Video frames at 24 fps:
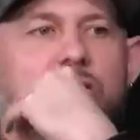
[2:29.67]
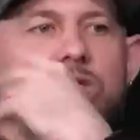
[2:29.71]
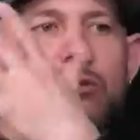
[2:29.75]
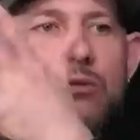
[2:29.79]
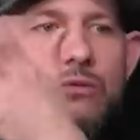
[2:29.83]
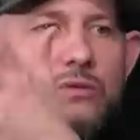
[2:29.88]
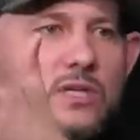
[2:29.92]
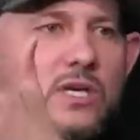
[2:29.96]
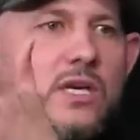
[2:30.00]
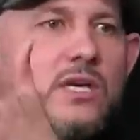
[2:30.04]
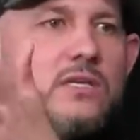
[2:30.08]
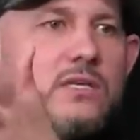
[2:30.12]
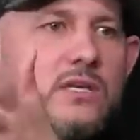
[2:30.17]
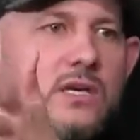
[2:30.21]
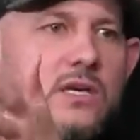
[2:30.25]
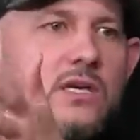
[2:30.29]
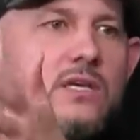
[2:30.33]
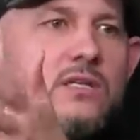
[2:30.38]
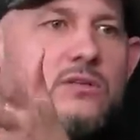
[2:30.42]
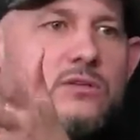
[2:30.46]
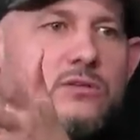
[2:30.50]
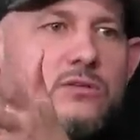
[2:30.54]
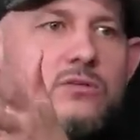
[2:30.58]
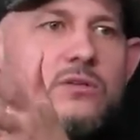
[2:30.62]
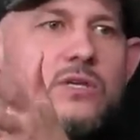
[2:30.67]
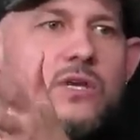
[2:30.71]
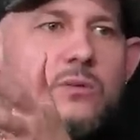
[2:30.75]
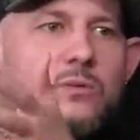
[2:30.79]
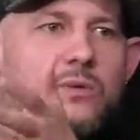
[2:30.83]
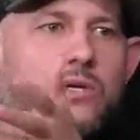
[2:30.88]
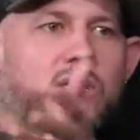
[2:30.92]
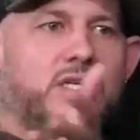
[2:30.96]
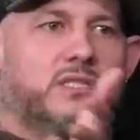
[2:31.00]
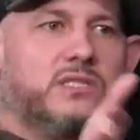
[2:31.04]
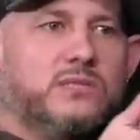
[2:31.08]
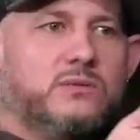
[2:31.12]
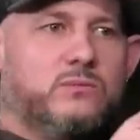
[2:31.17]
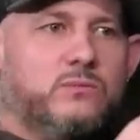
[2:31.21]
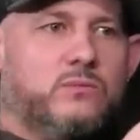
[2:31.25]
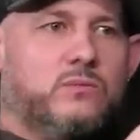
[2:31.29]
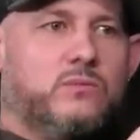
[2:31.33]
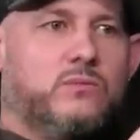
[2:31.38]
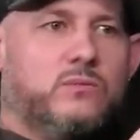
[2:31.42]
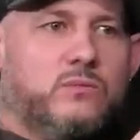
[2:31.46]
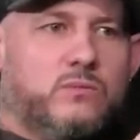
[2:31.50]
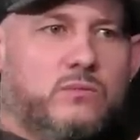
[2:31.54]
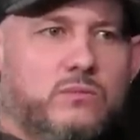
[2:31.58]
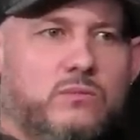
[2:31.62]
in the UK, action. yeah, in the UK, they we want get
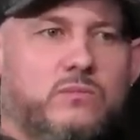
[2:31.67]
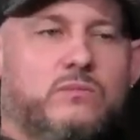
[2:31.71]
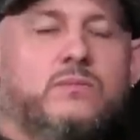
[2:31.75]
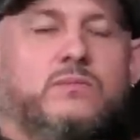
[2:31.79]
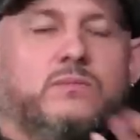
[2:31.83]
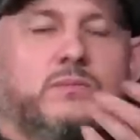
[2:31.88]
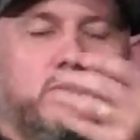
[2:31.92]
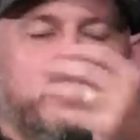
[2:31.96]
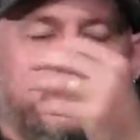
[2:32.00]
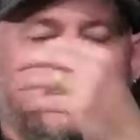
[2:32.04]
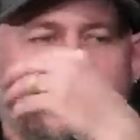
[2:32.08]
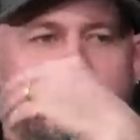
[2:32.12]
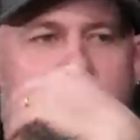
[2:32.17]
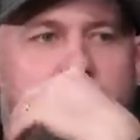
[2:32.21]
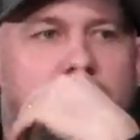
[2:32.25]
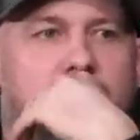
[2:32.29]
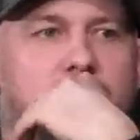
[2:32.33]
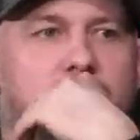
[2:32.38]
free stuff and